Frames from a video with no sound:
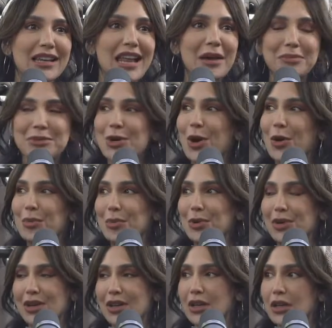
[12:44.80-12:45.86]
laptop. So this
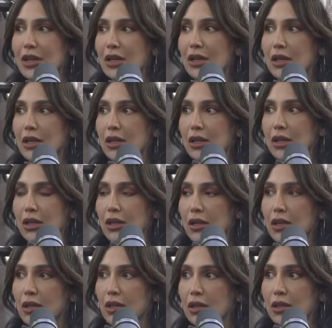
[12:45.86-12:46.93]
happened after
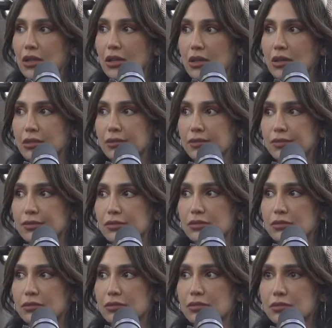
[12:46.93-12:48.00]
your
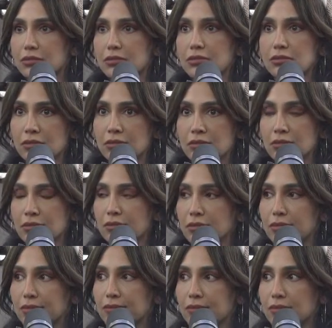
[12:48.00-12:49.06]
marriage?
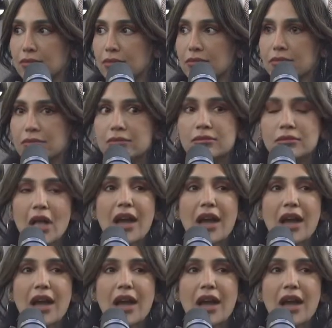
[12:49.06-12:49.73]
Okay, all right, fine.